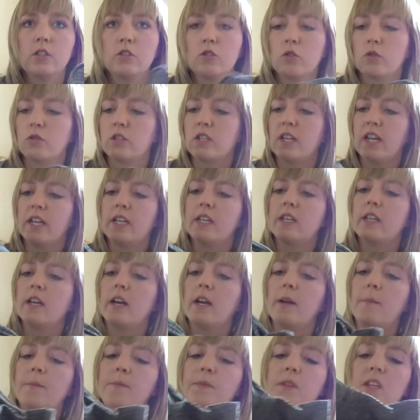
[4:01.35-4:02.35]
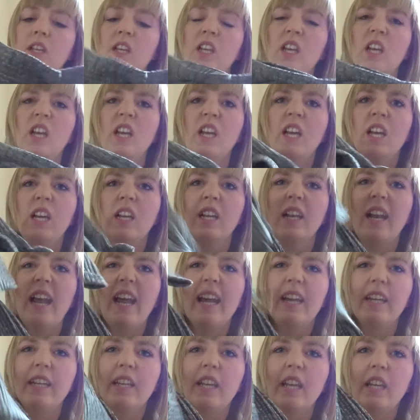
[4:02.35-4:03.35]
So it's like
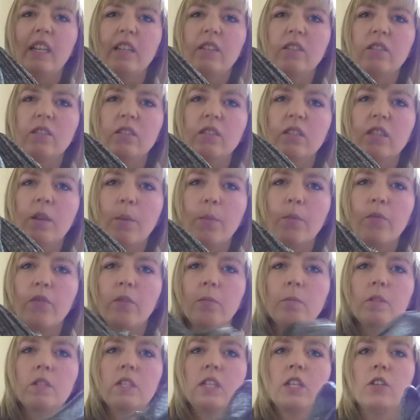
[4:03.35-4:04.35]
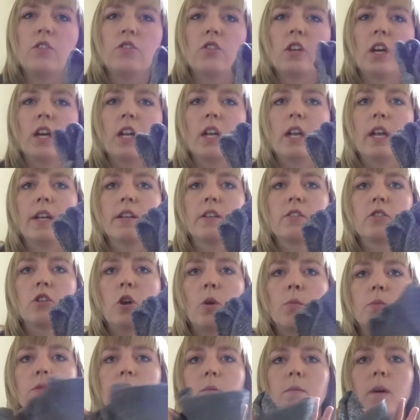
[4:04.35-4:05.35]
leggings, comfy material and a
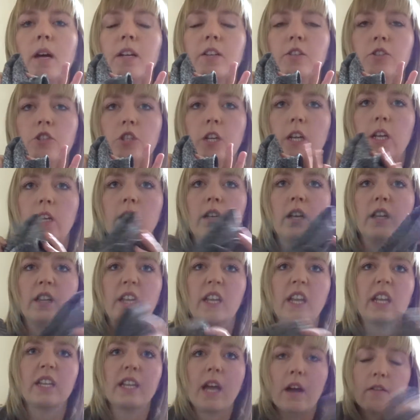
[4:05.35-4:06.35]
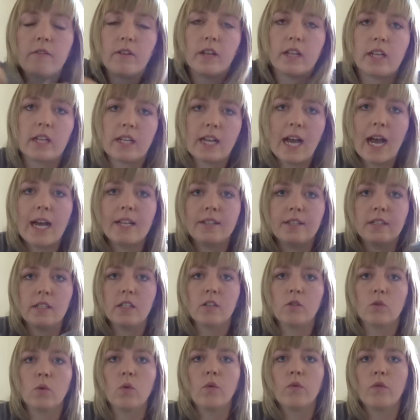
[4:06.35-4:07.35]
top to match it, and then I'd have like a
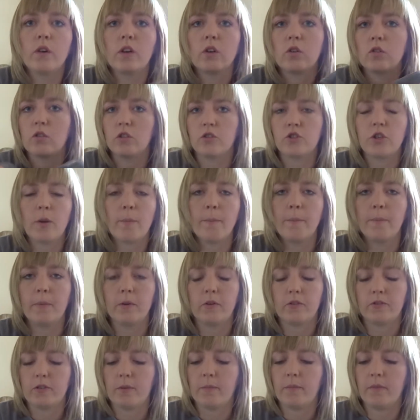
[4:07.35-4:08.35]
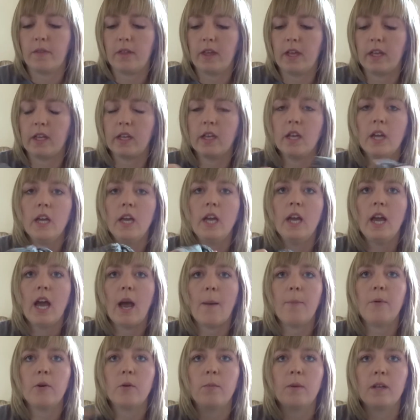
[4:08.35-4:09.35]
cardigan over or a jumper or something.
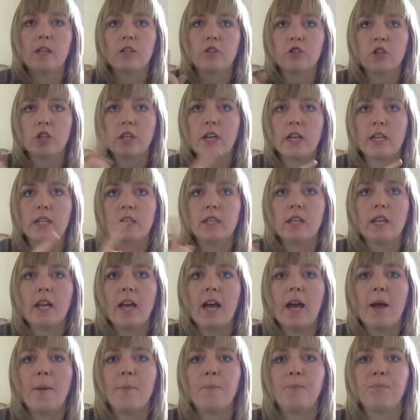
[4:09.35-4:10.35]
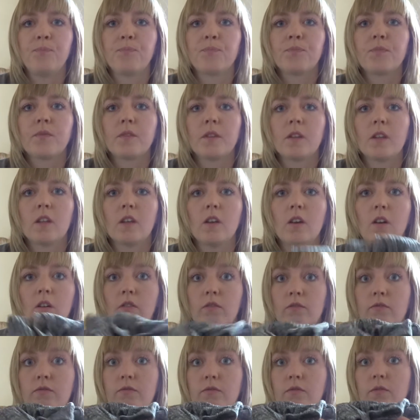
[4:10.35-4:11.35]
I put a picture in
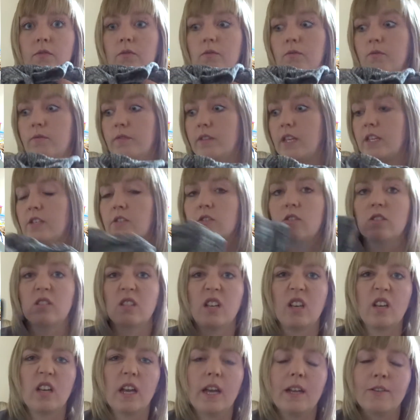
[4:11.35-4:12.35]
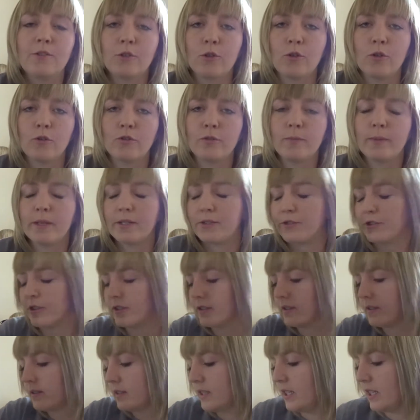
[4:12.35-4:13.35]
of this because I took loads of
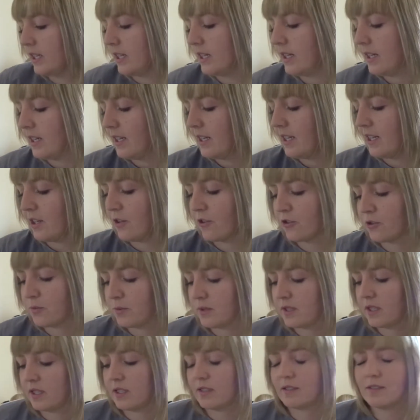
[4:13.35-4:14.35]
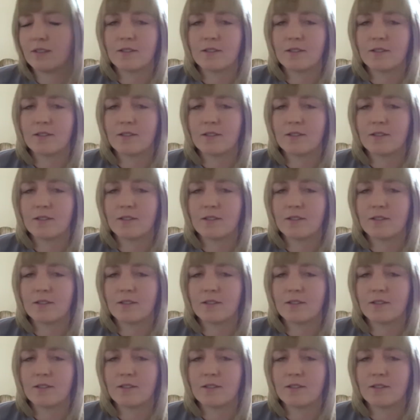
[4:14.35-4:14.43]
pictures in hospital.